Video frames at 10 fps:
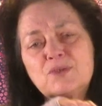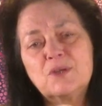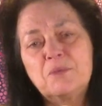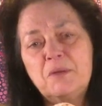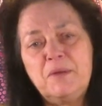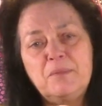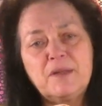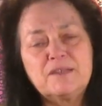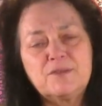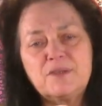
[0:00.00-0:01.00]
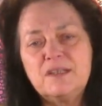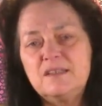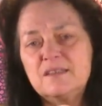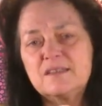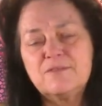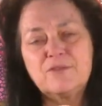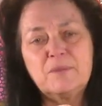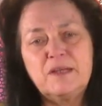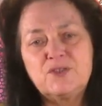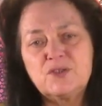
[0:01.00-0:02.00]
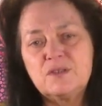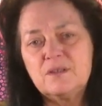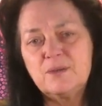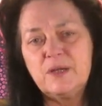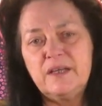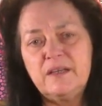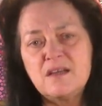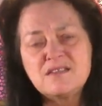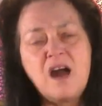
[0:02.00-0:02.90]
so many people out there that need this information, okay?